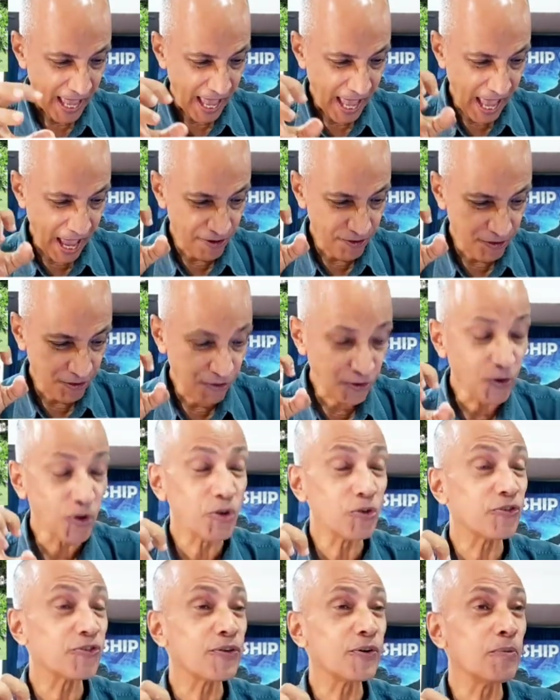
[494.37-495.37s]
and
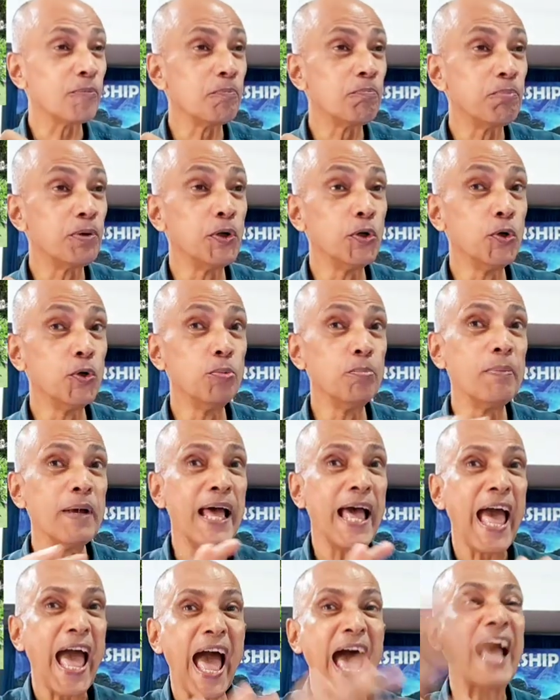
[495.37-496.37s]
full bloom
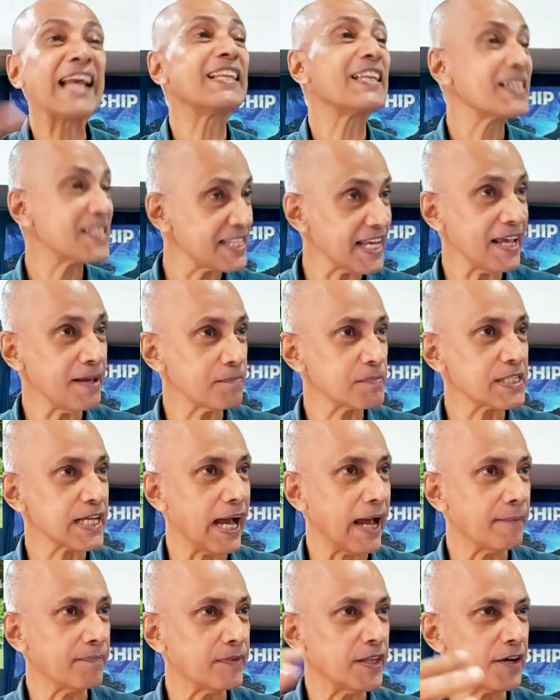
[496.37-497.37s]
at the same
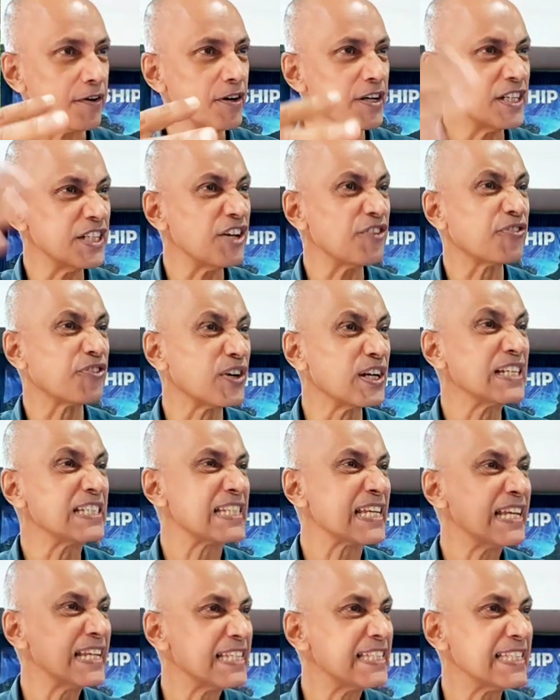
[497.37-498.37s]
time. They're in different
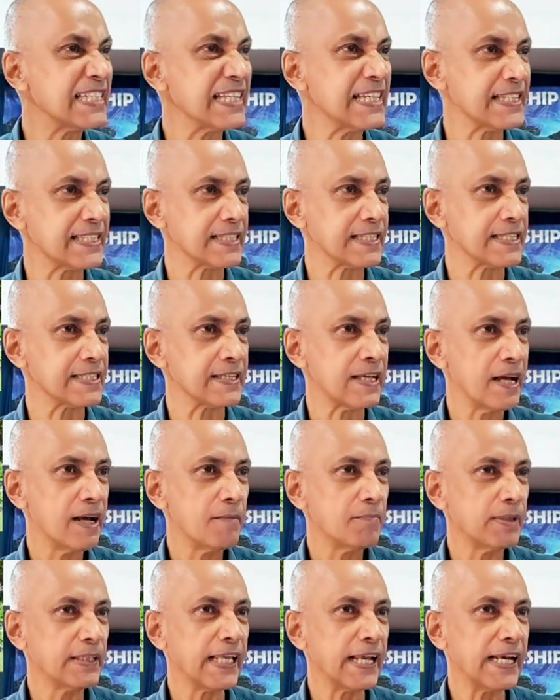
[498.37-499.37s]
seasons.
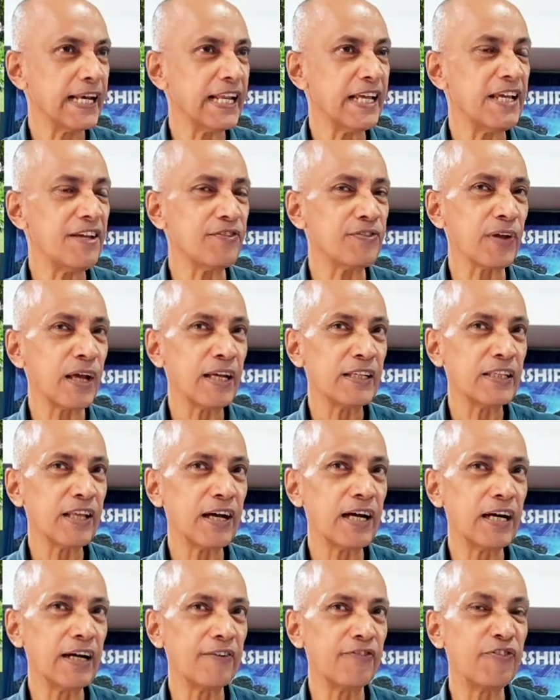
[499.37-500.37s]
But
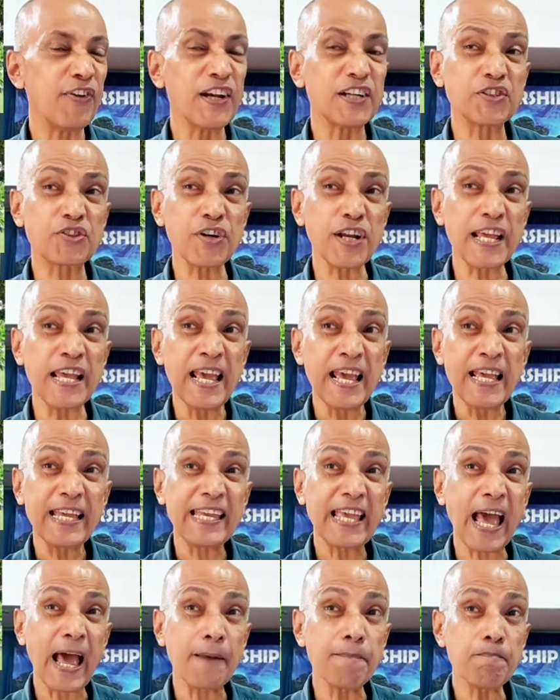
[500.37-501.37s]
the fig tree
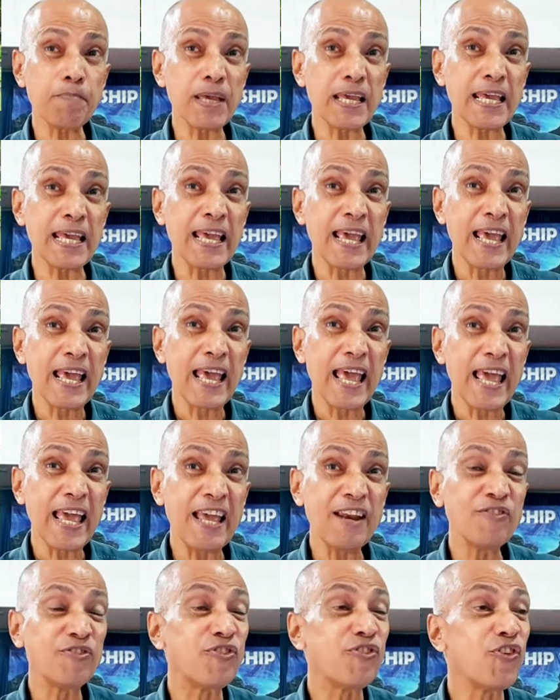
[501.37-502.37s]
can be
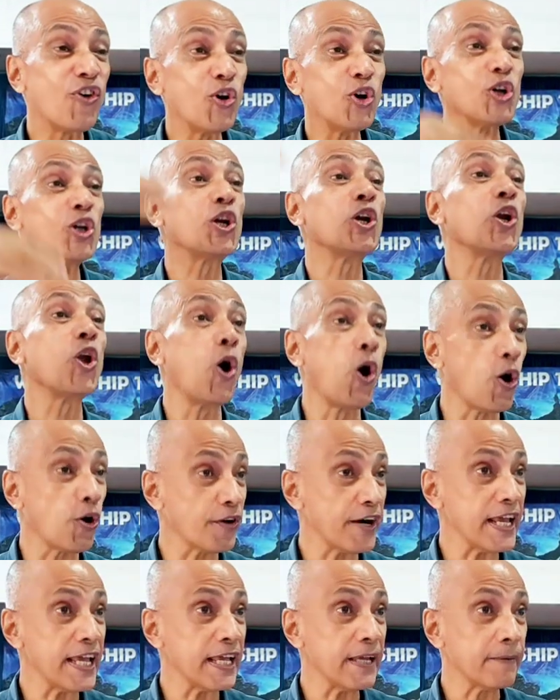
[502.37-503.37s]
in full
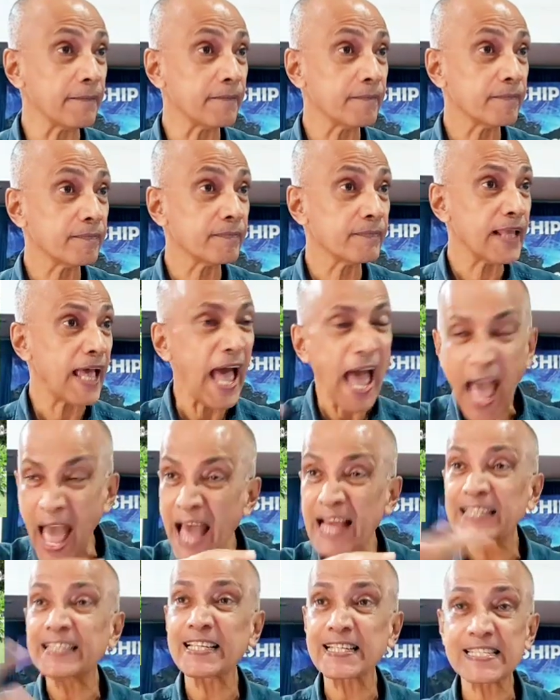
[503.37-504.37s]
glory
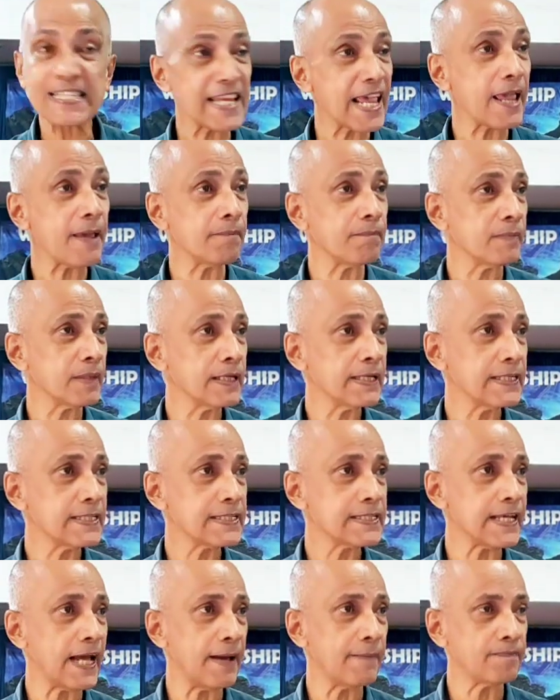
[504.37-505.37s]
at the same
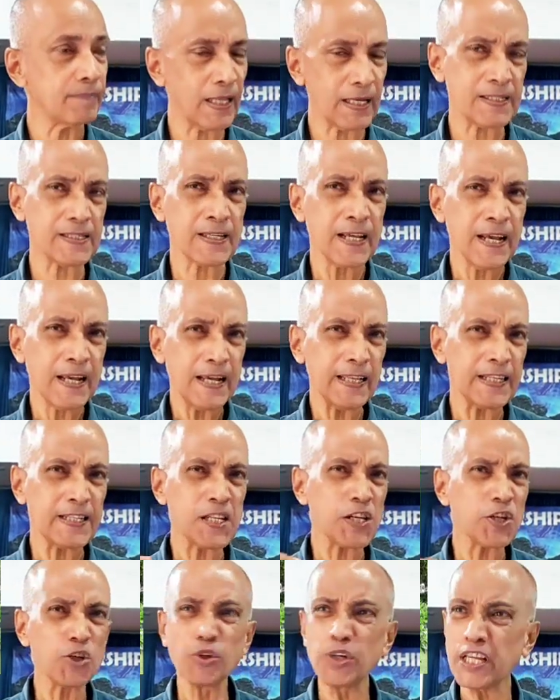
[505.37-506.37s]
time. That's
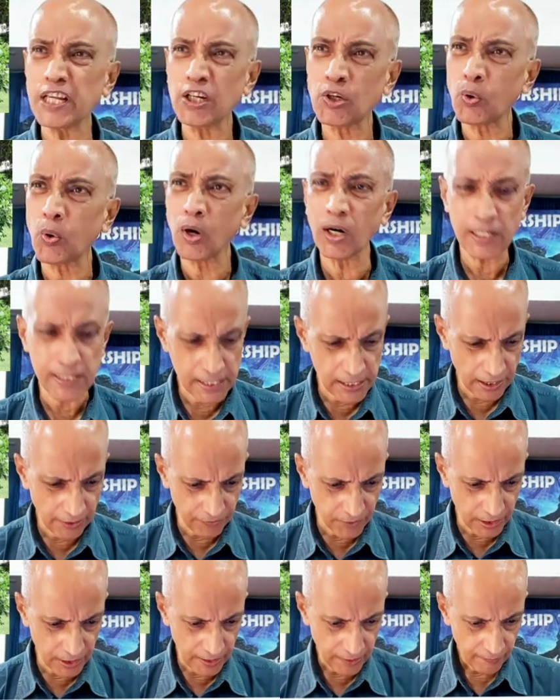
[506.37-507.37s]
a unique quality
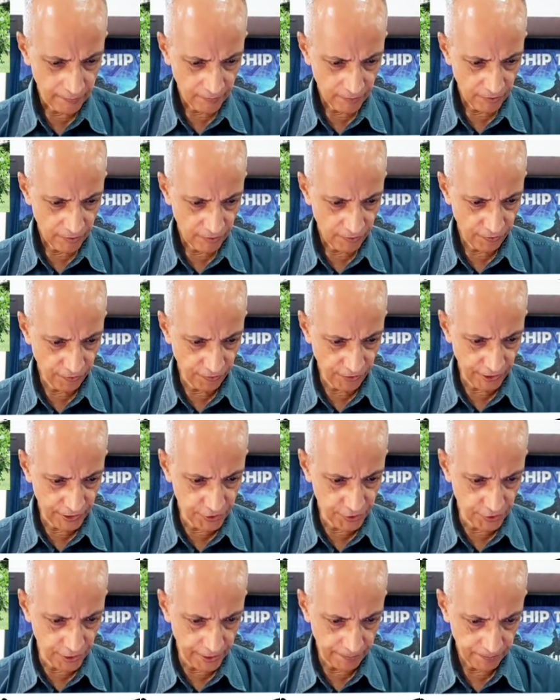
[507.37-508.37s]
of the fig
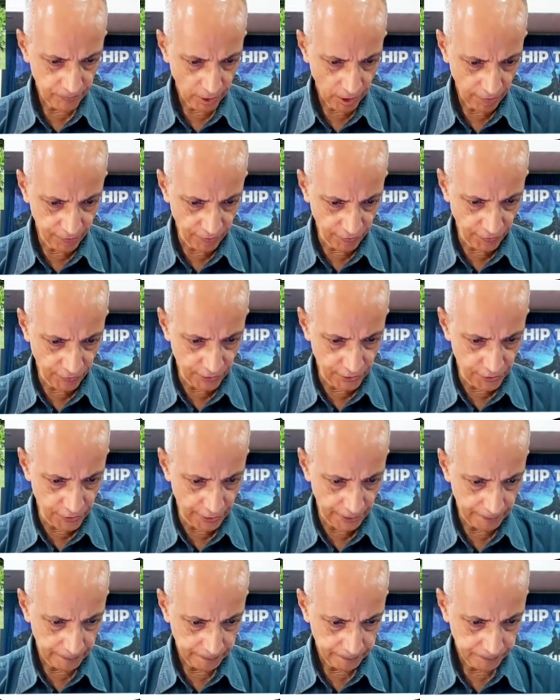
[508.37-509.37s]
tree, of the fig tree.